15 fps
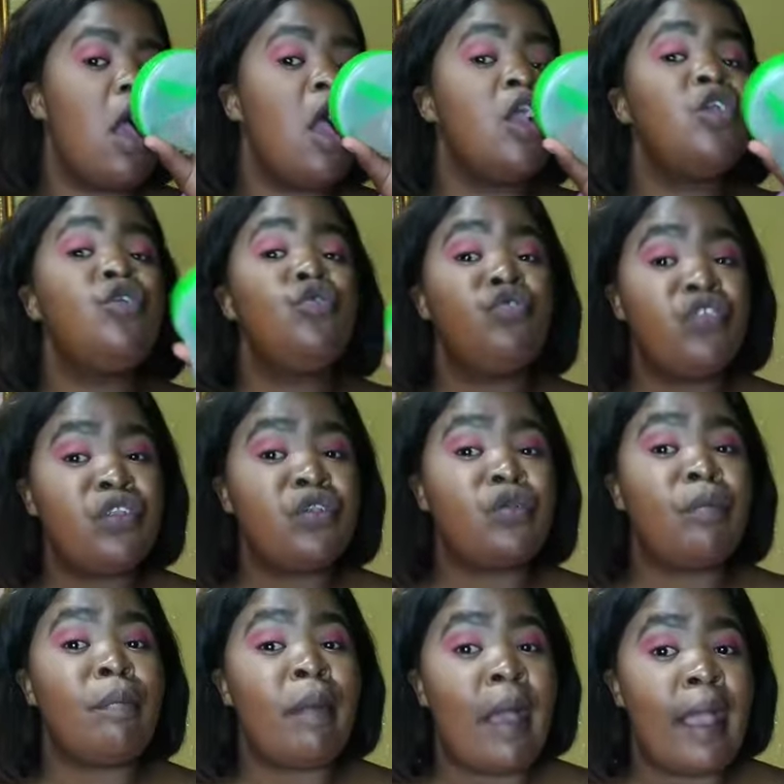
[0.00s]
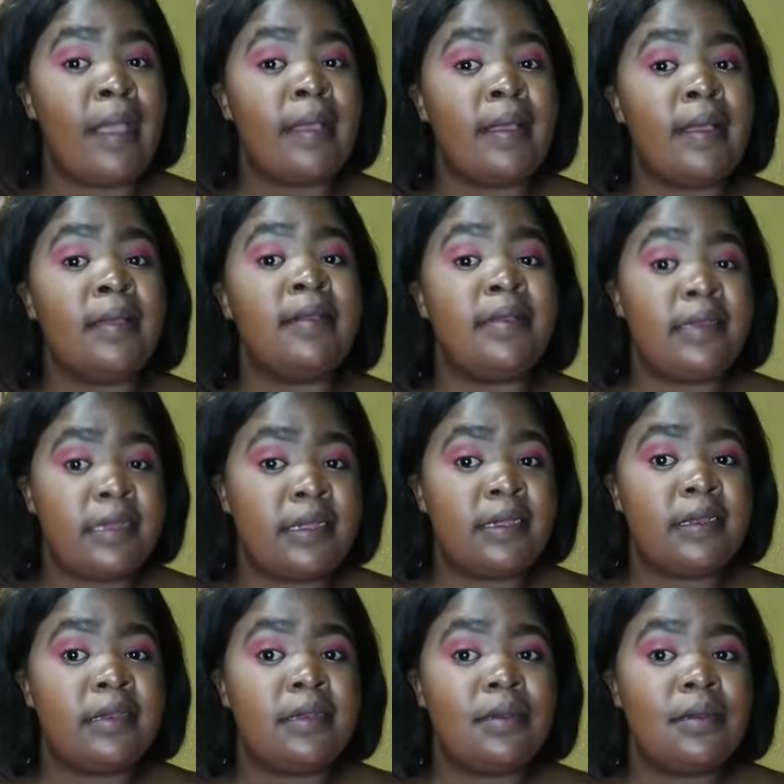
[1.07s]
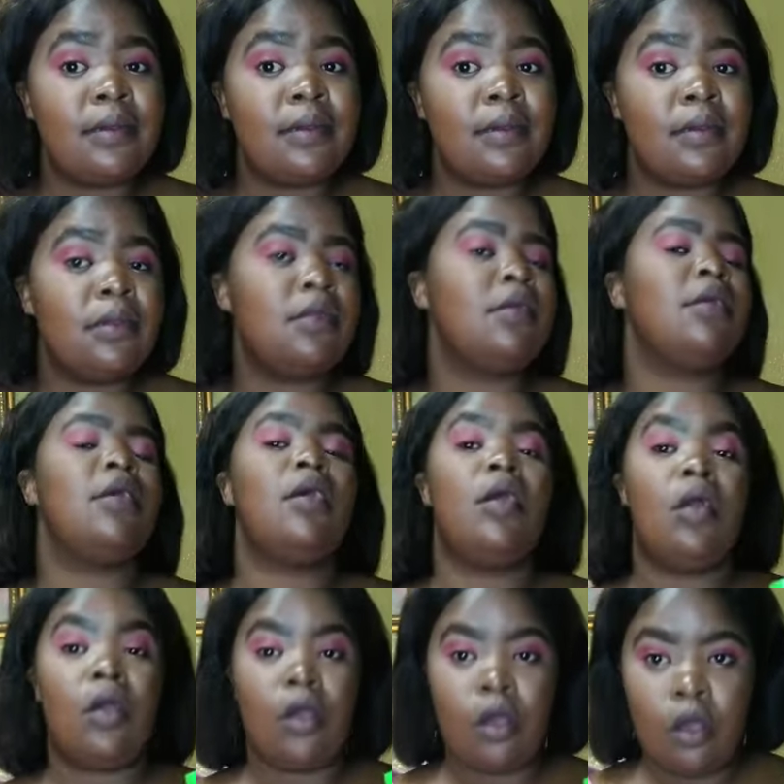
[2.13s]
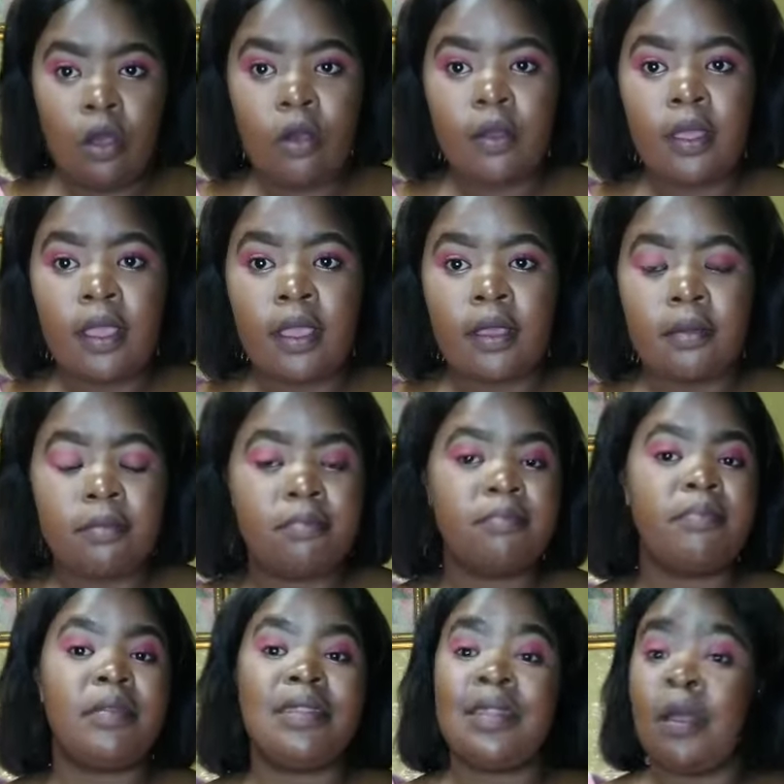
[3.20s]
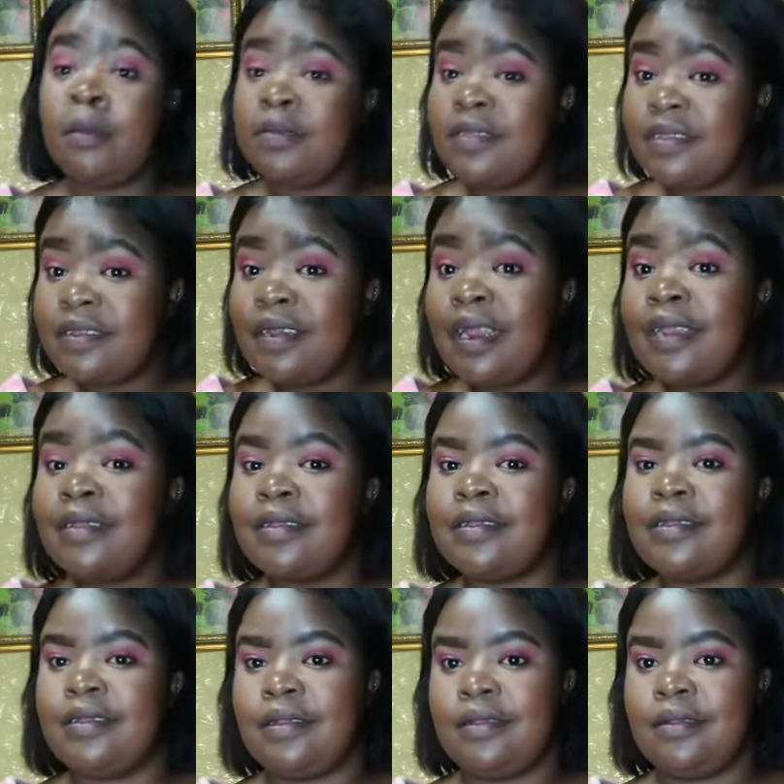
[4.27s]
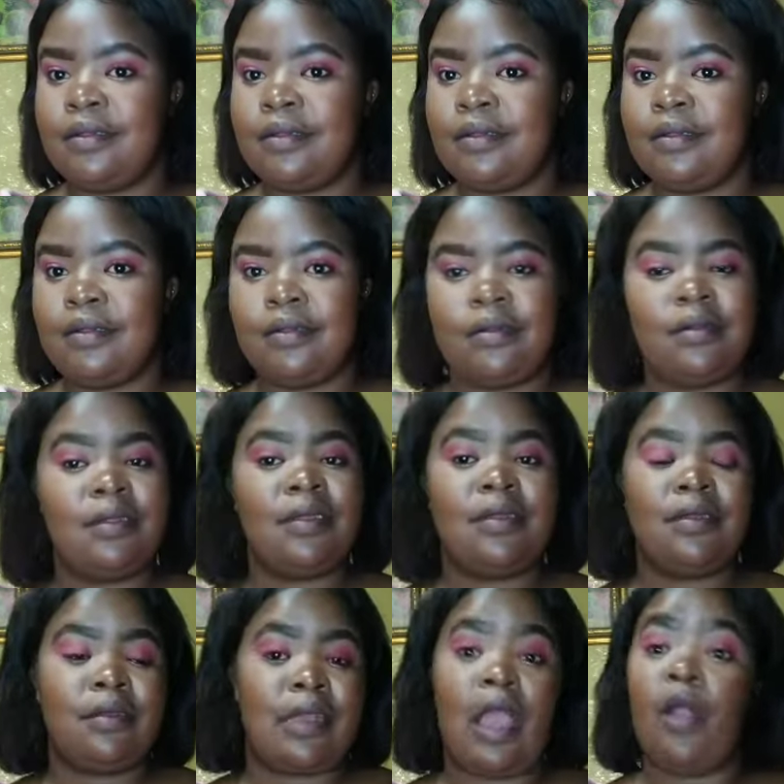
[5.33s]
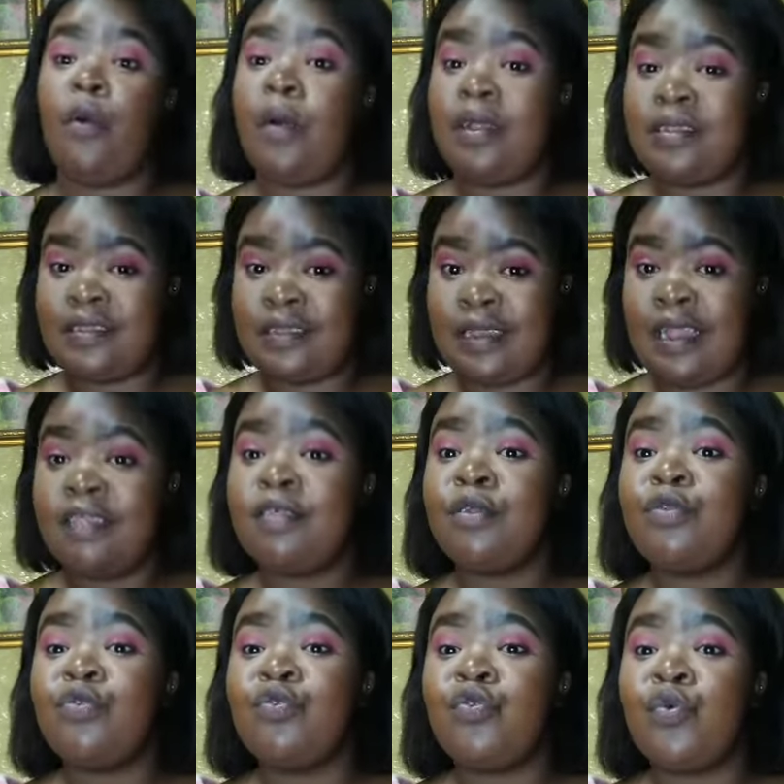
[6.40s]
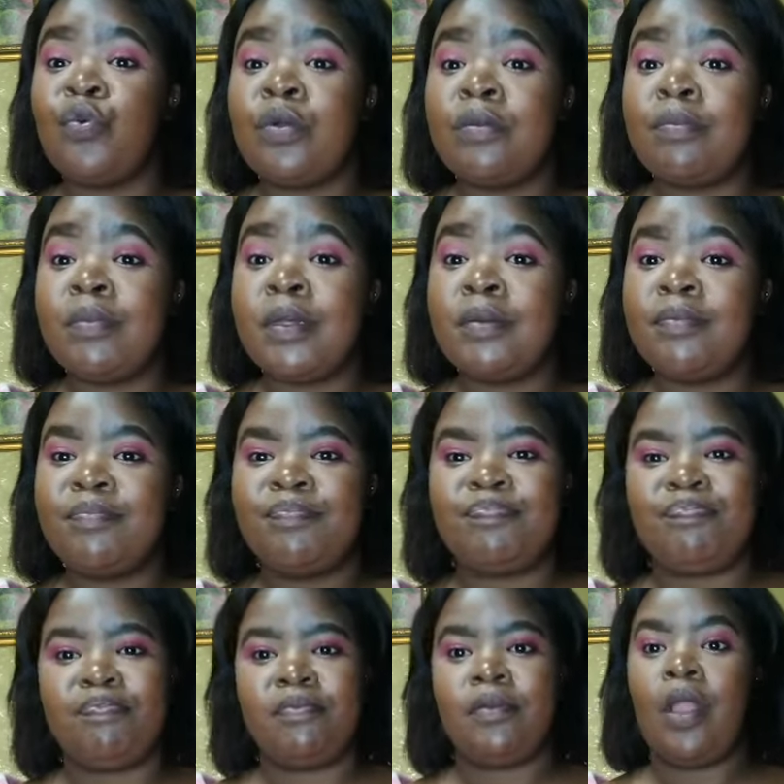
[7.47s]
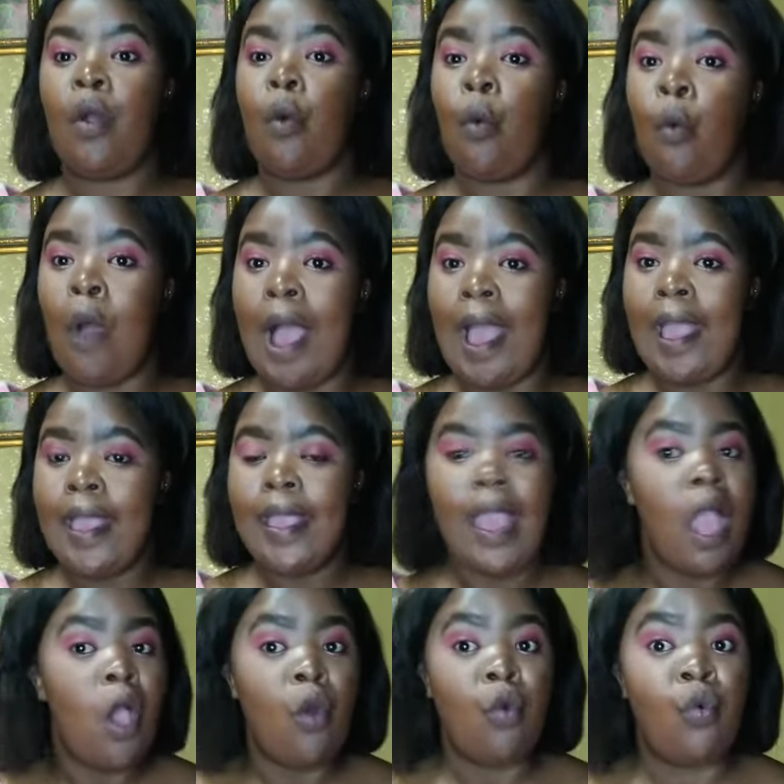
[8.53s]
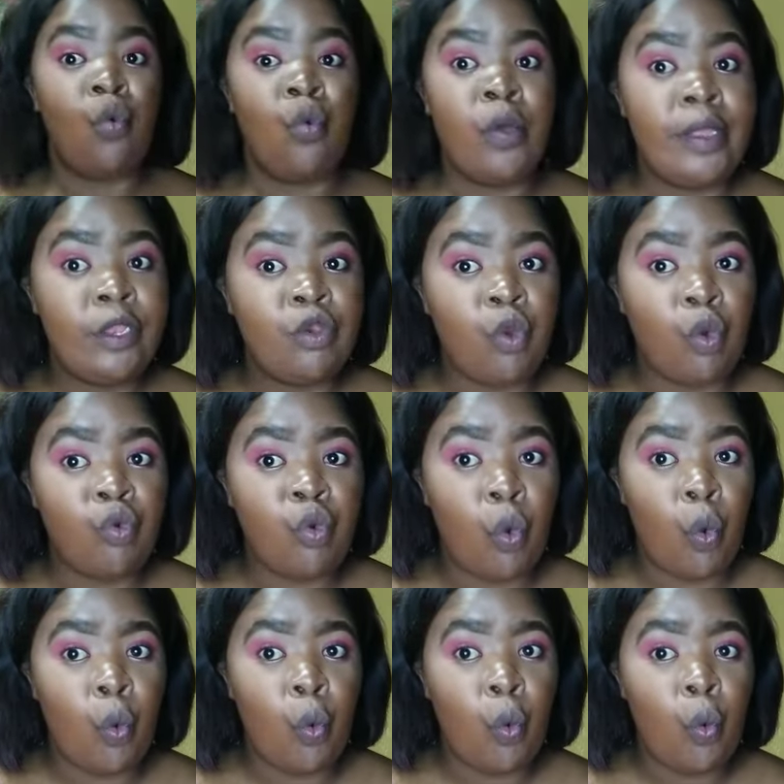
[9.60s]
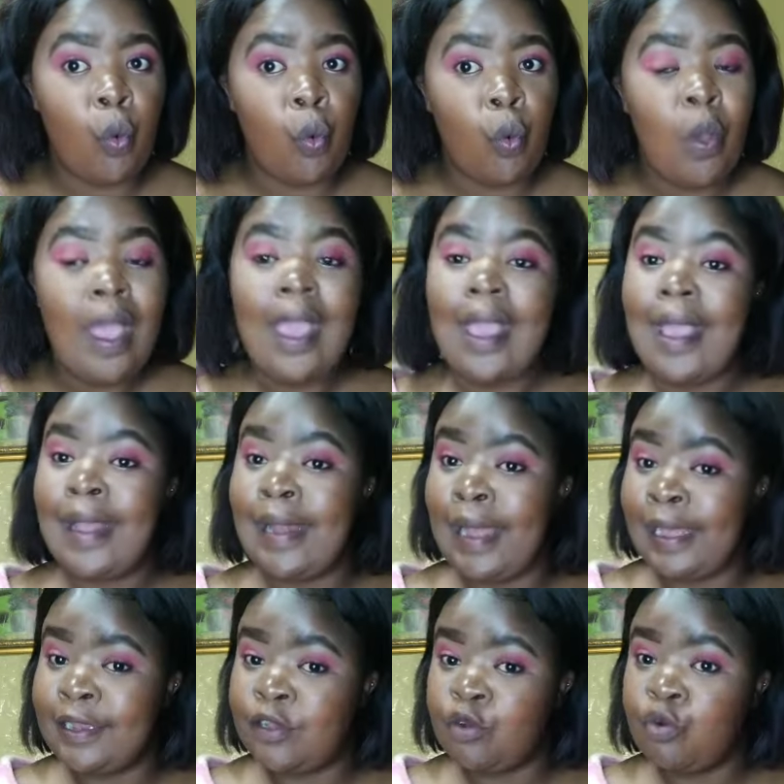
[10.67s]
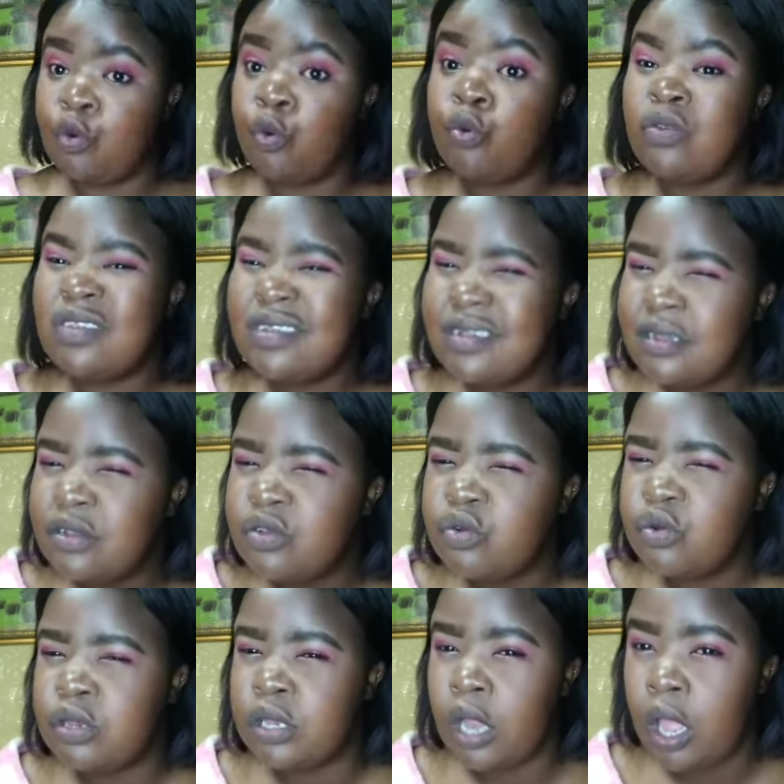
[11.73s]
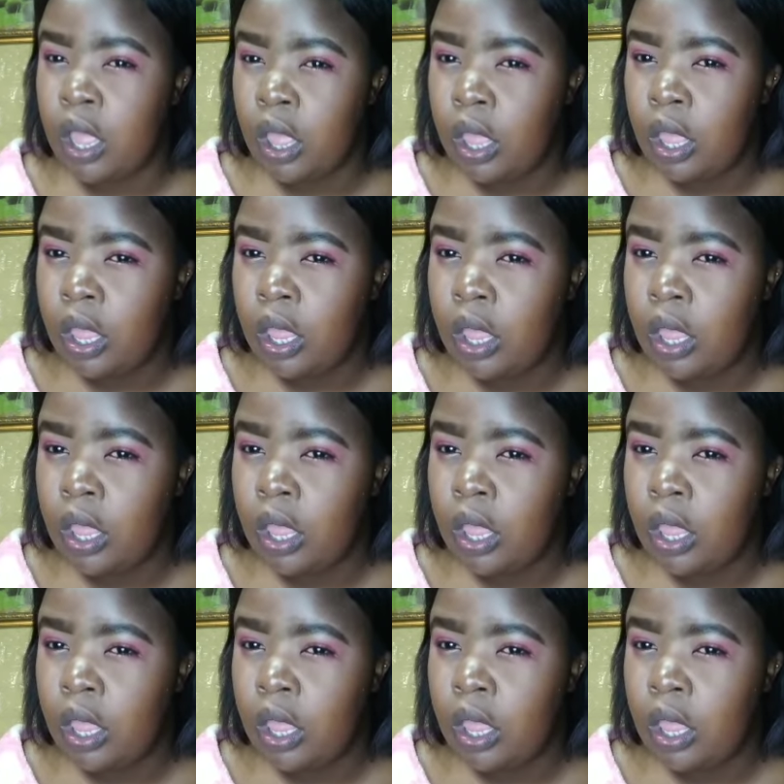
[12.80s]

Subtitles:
I use it to buy a ticket. Okay, now I'm stranded. I want nothing to do with me. Why? We don't know. and I don't know till today.